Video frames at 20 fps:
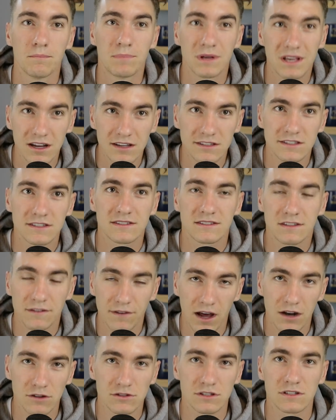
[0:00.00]
because
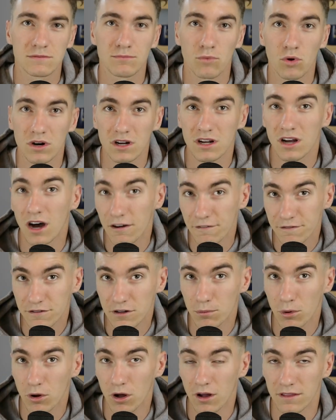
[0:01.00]
Stefanos is more
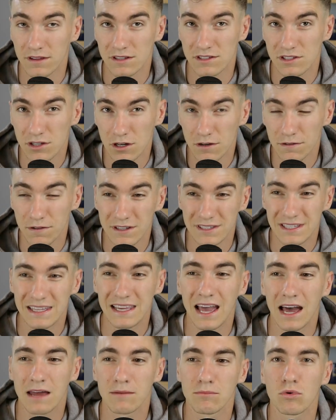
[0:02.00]
comfortable on the surface,
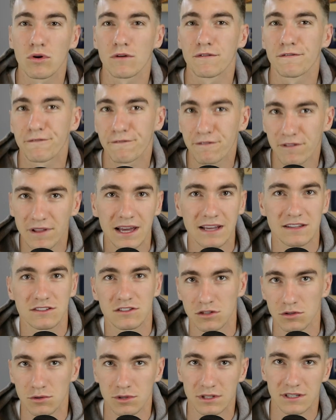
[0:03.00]
he had more
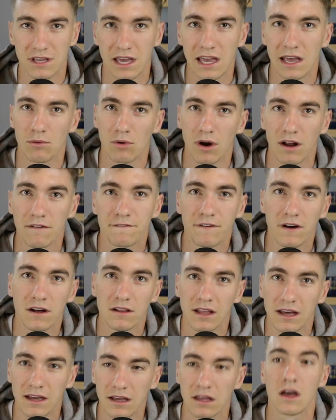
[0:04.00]
flex to his game, where I
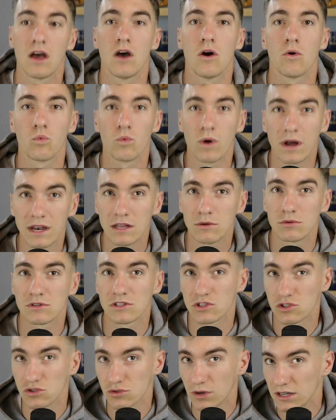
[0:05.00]
felt like when he
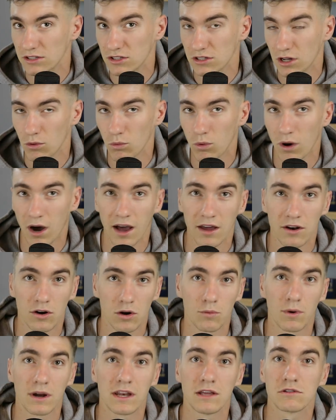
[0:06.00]
was stretched out wide
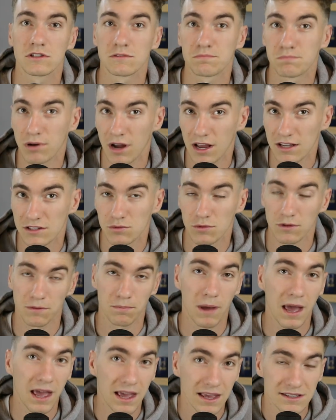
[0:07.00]
or when he was pressed
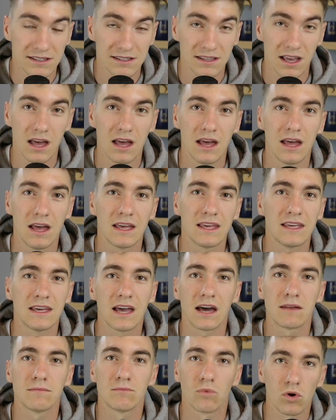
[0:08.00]
with pace, he
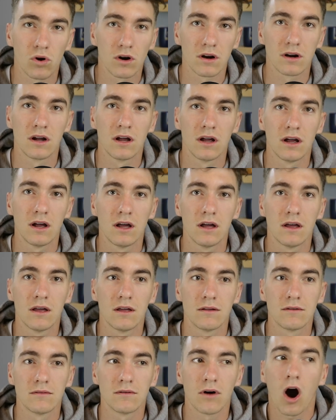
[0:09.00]
had more
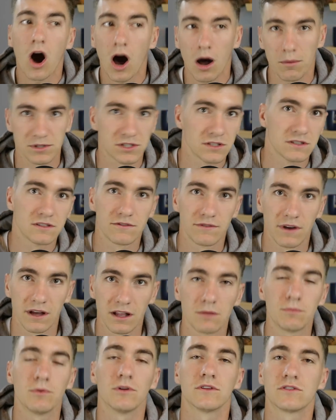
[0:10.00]
options
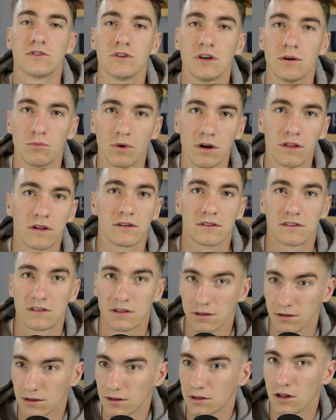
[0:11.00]
available to him, whether
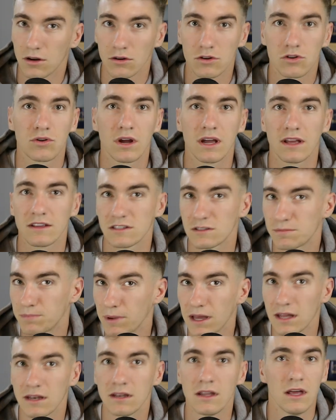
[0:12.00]
to, you know, create
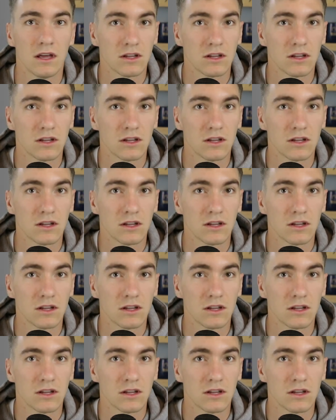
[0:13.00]
spin,